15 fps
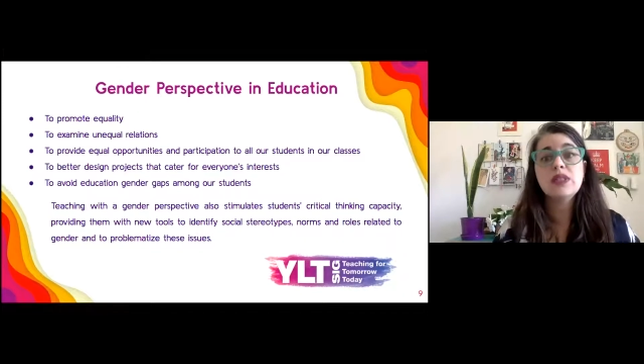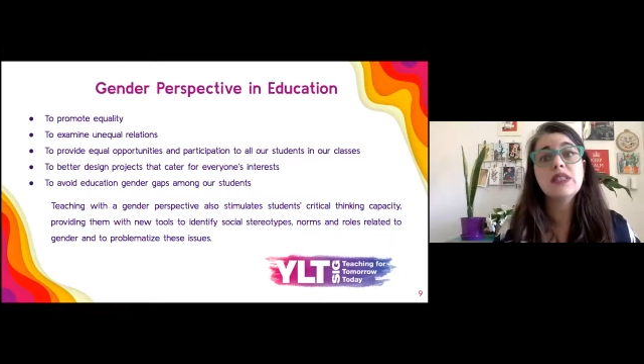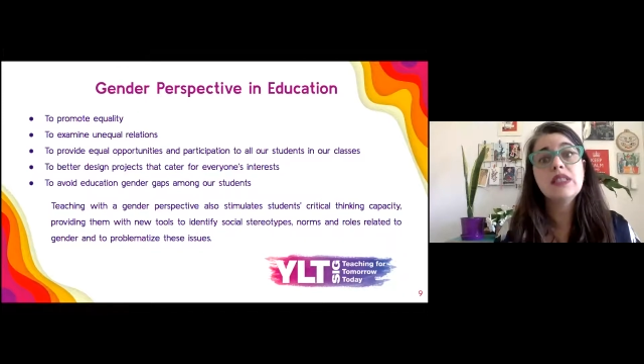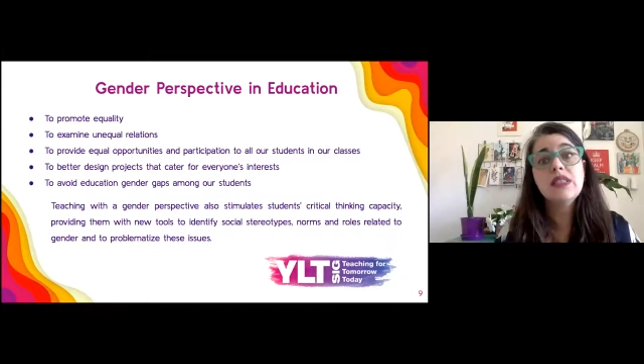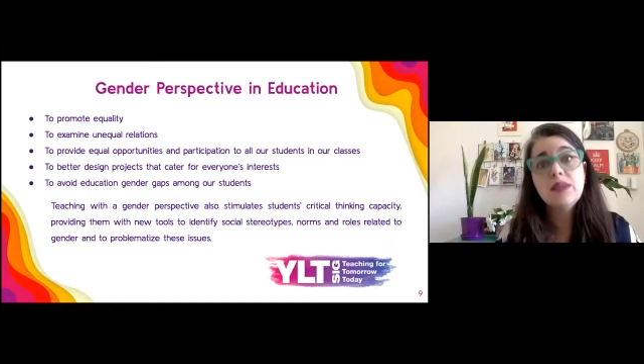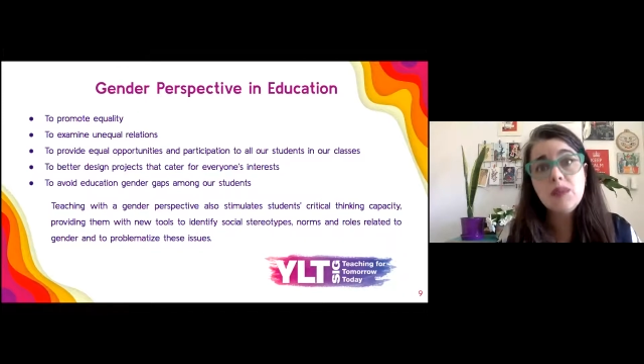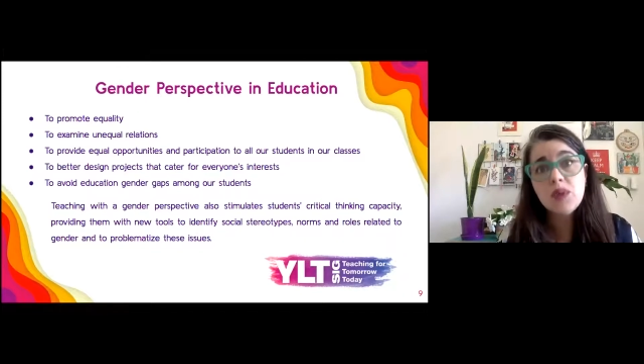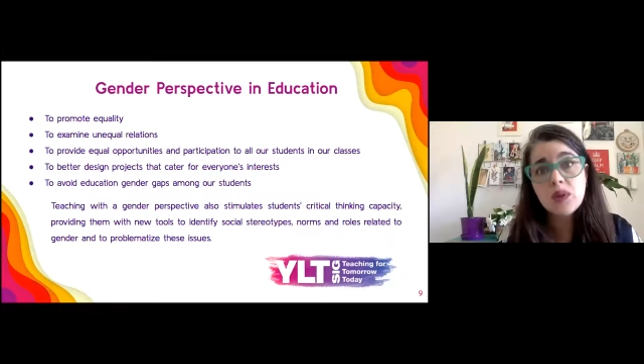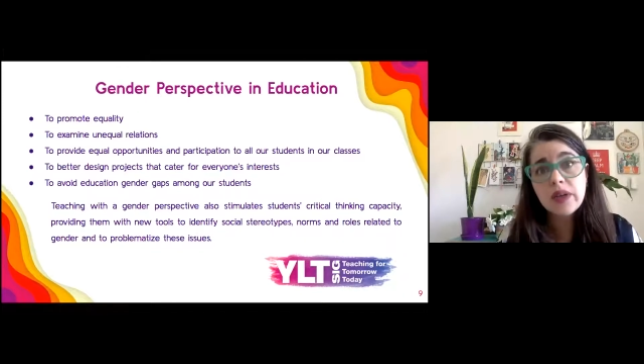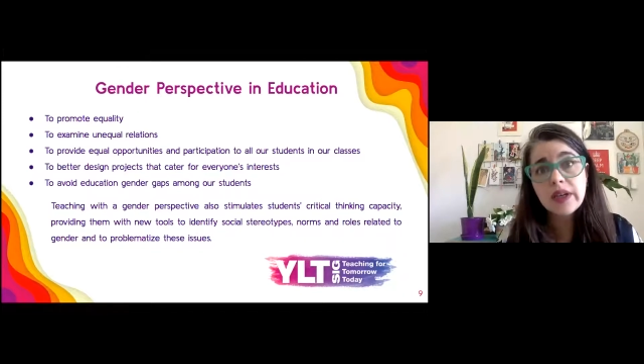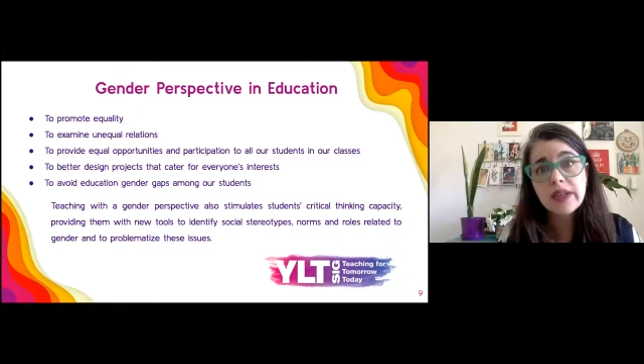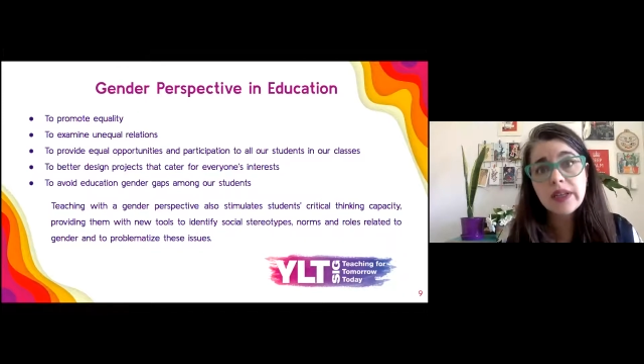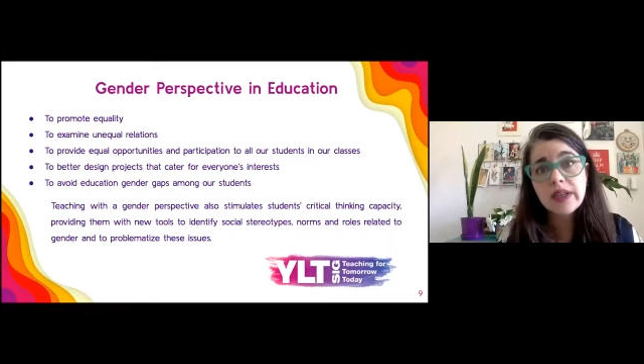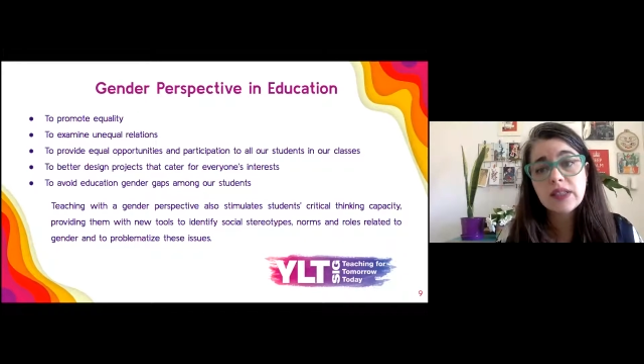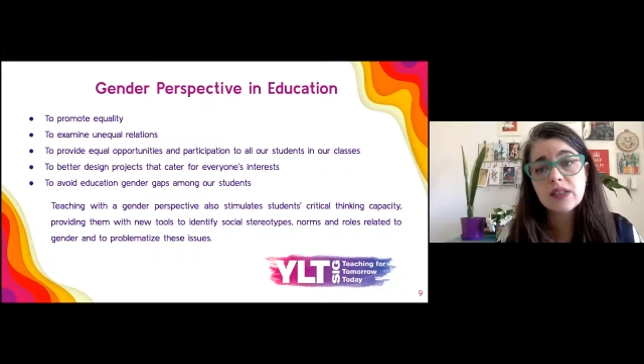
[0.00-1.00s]
also
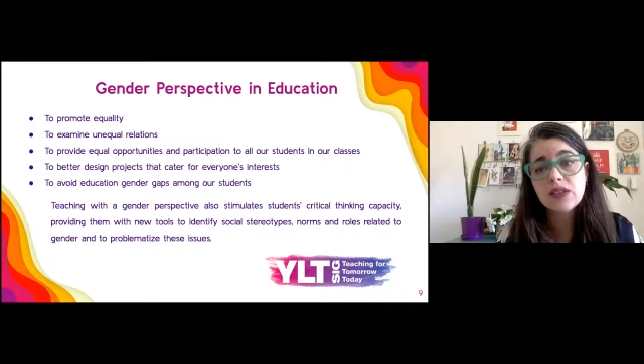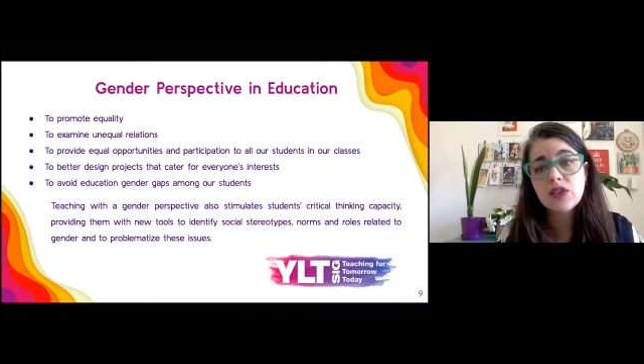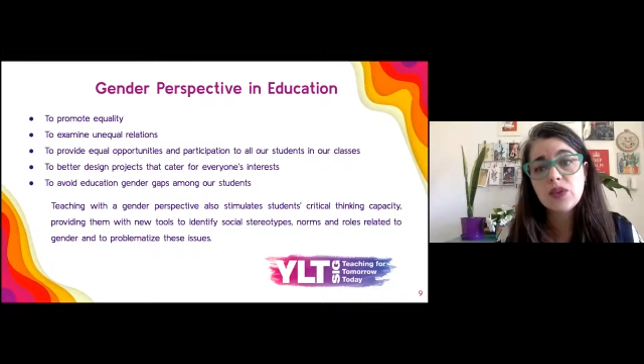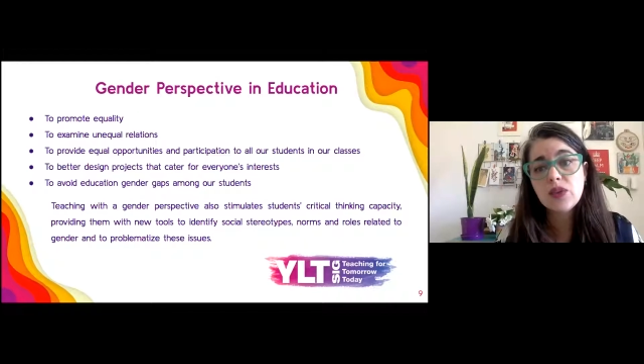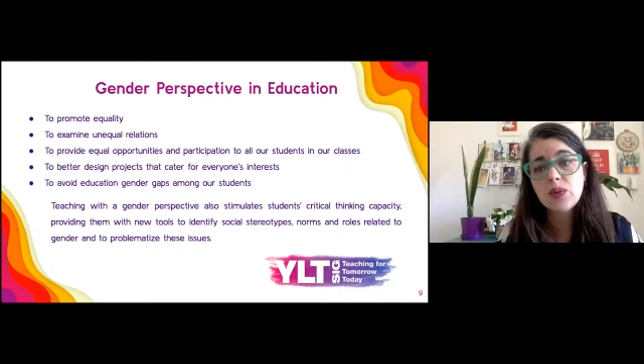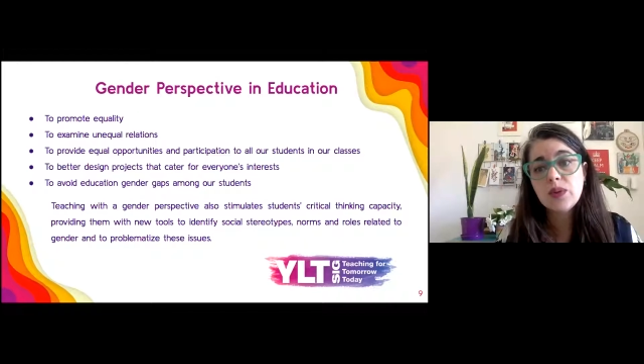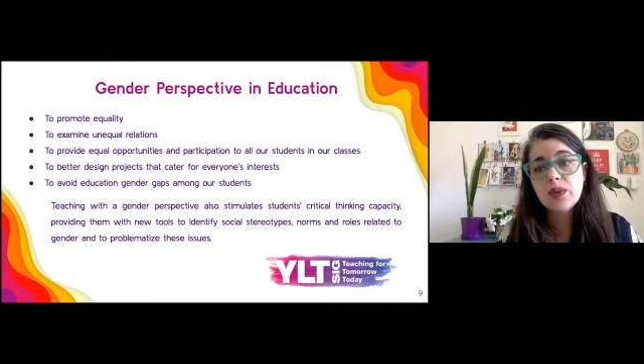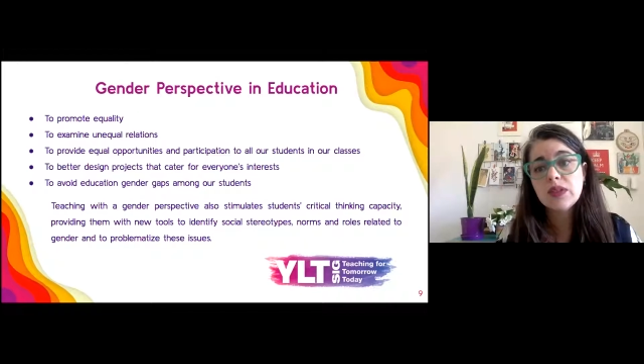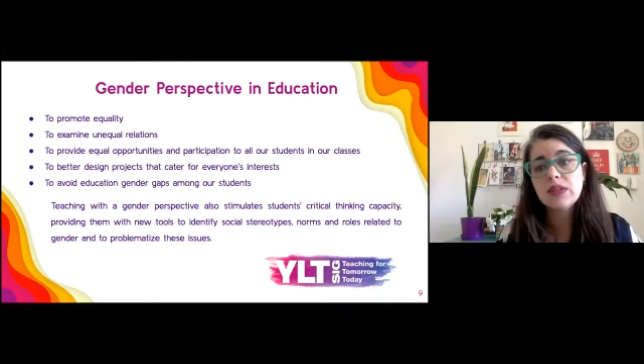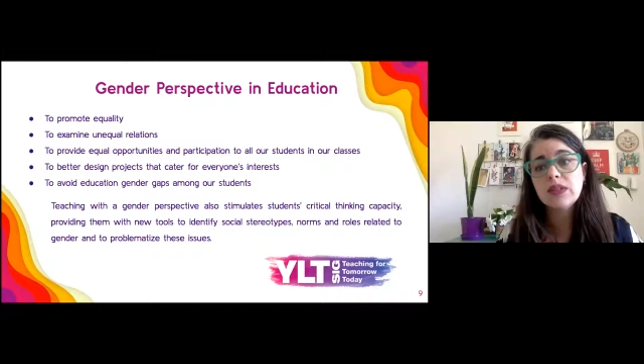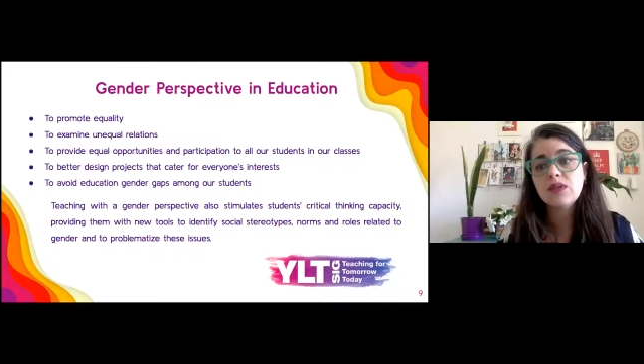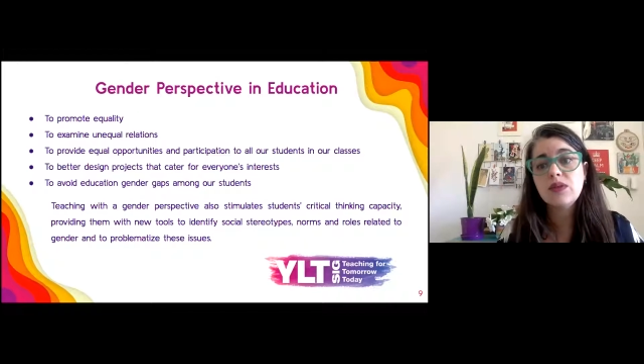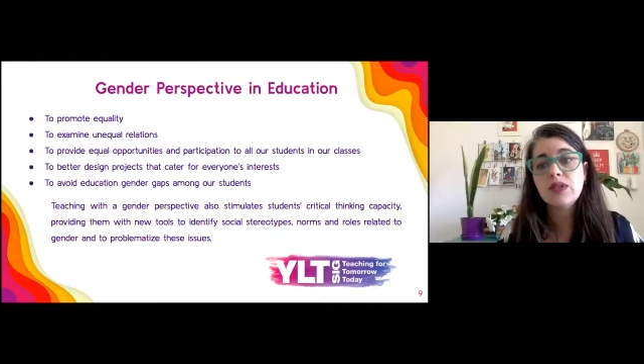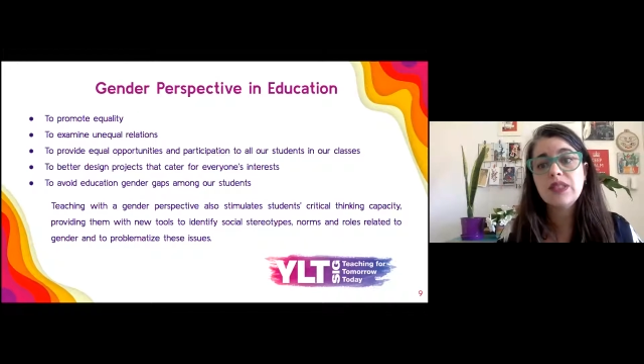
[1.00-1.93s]
stimulates students'